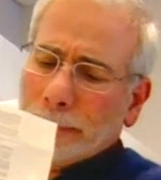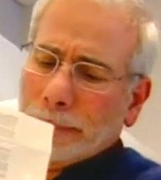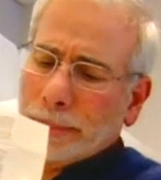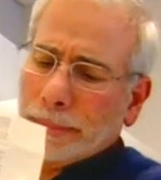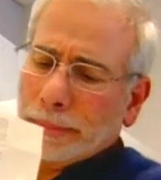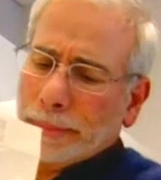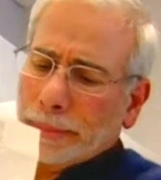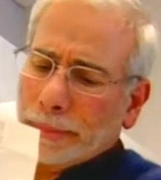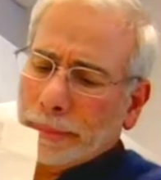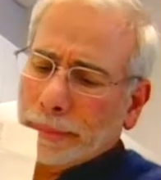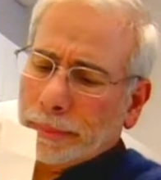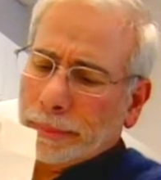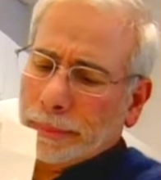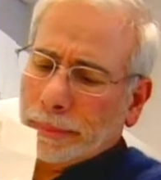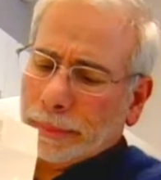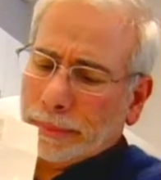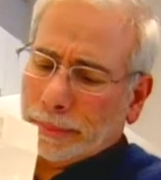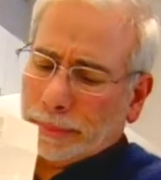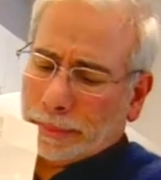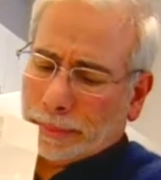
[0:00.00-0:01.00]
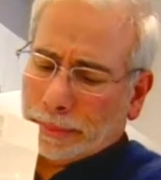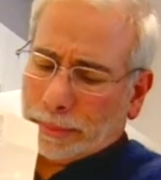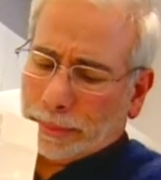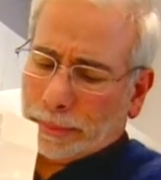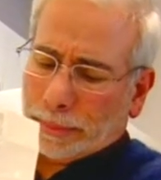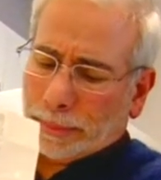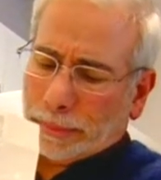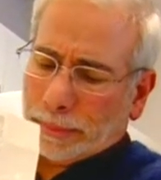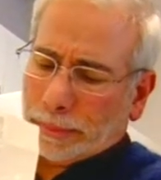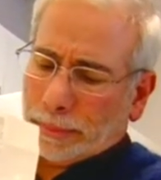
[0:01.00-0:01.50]
information sheet
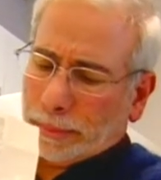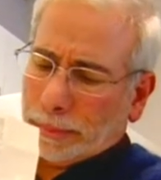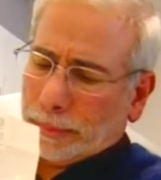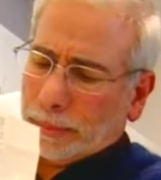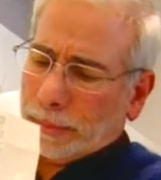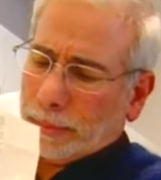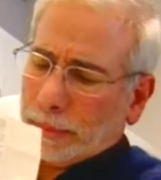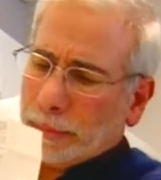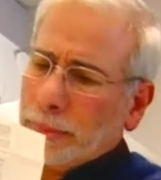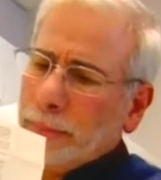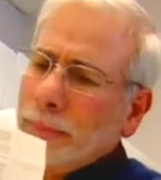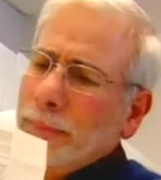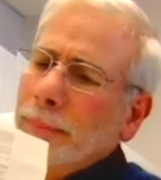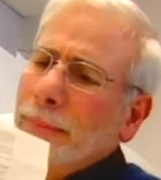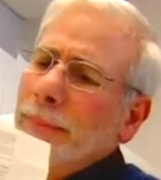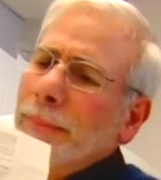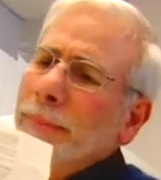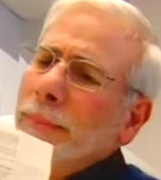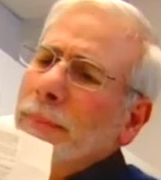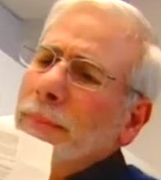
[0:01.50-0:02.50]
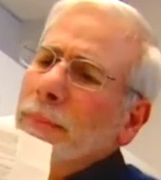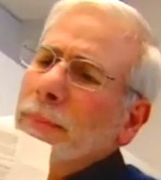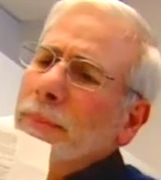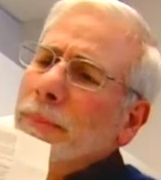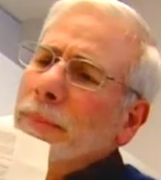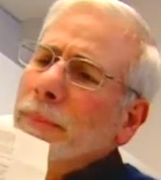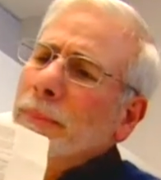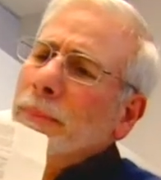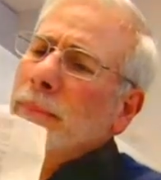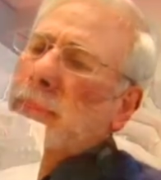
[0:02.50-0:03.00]
before taking the medication
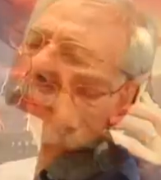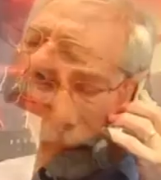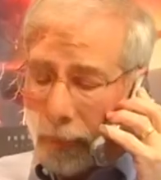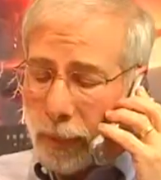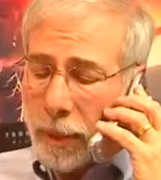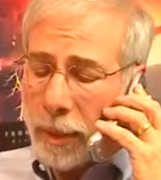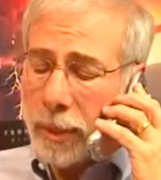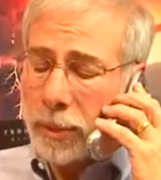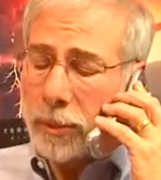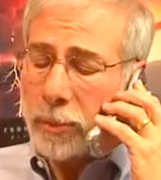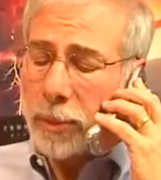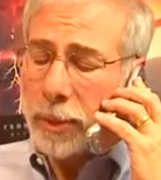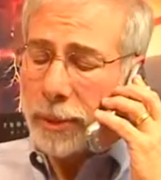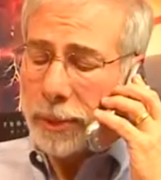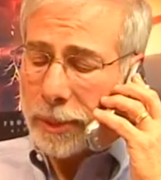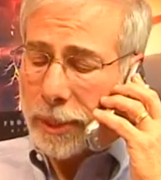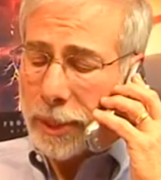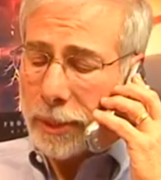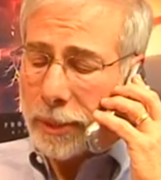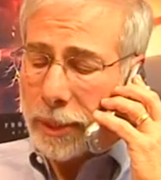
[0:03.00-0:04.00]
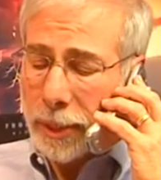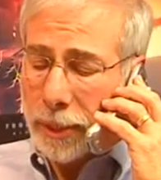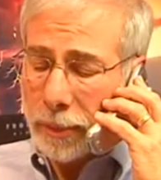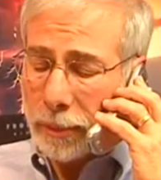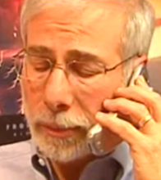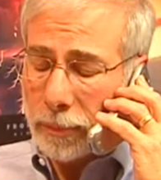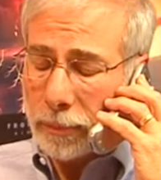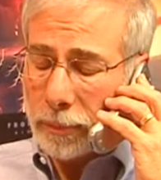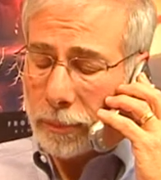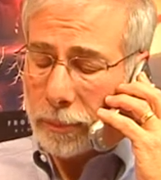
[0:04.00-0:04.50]
and called to let the
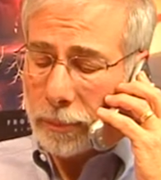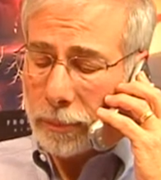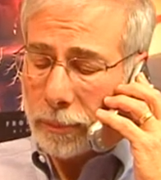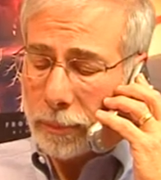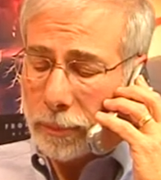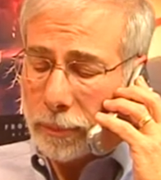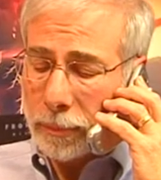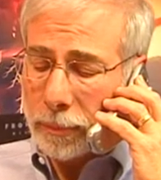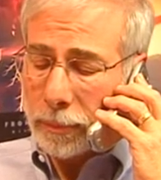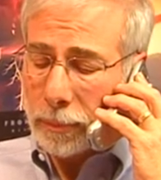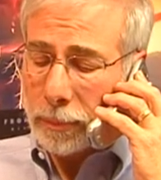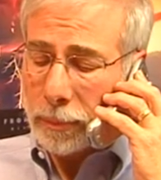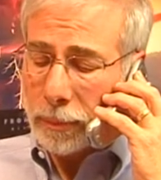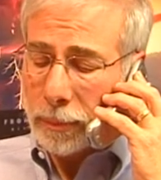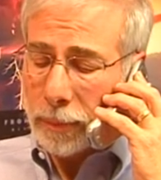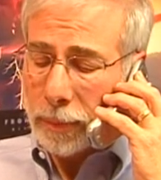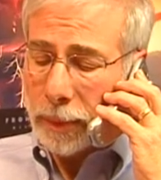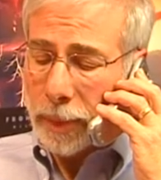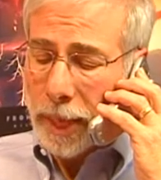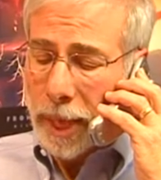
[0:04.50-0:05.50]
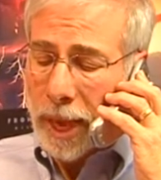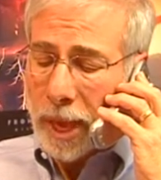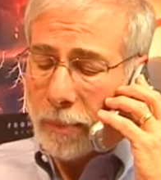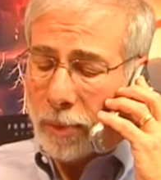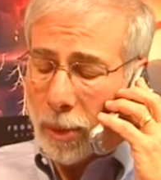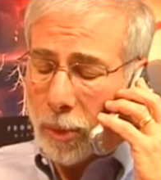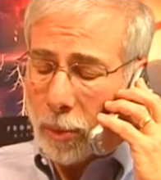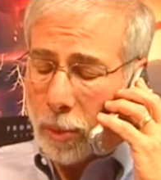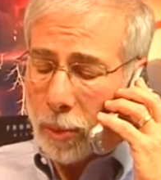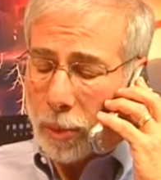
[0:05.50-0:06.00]
pharmacist know that he was
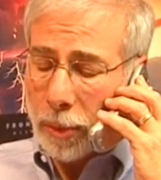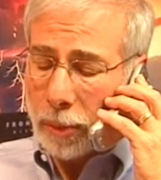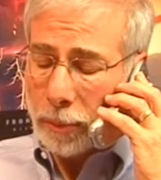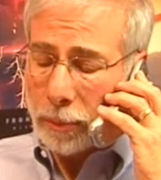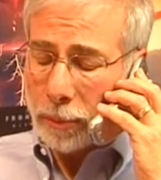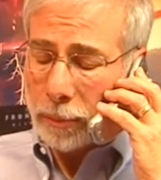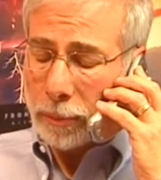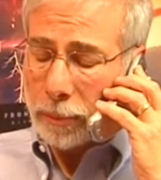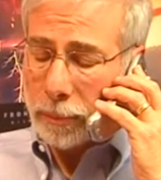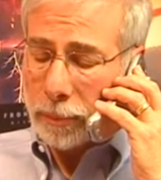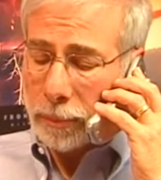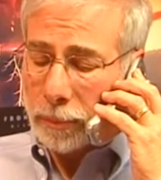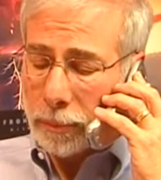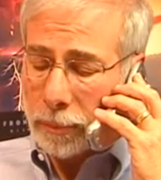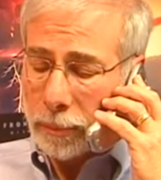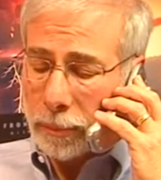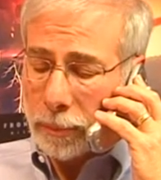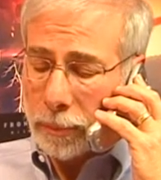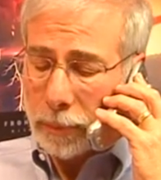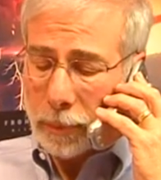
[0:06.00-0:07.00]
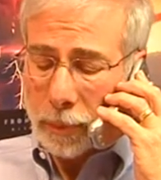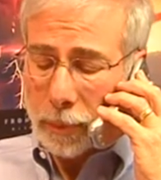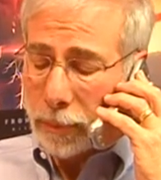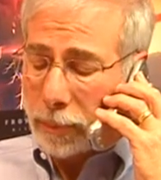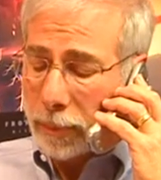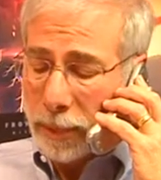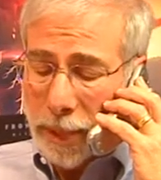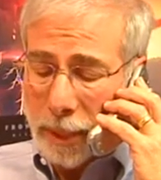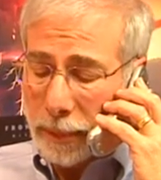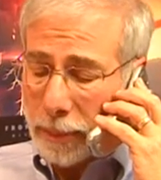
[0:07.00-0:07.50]
expecting a drug that reduces
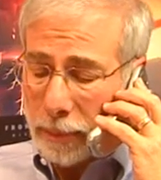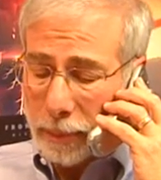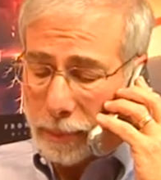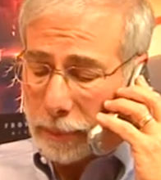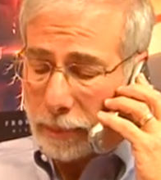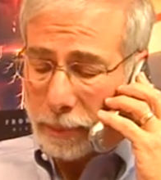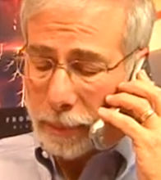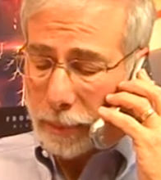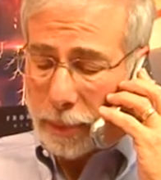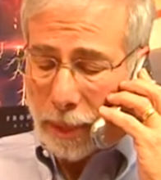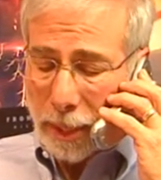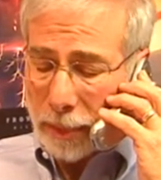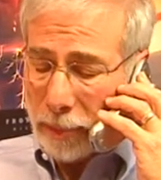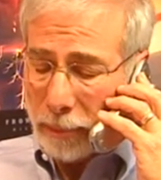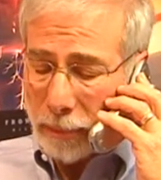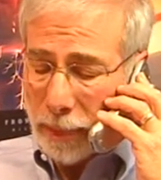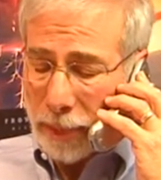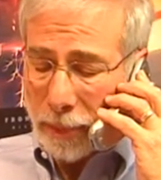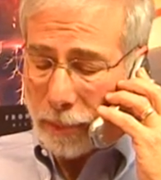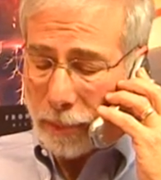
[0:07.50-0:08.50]
triglyceride levels.